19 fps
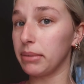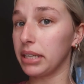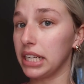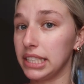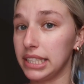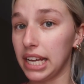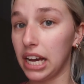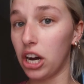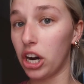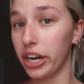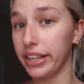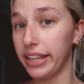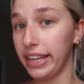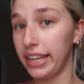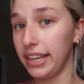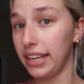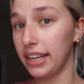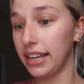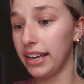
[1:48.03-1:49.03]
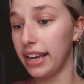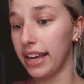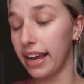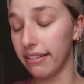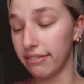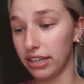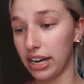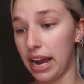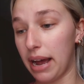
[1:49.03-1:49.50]
because that hardly
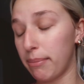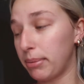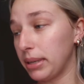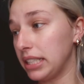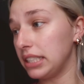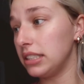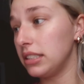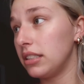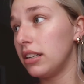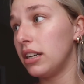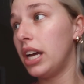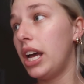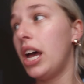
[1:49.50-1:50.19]
ever happens.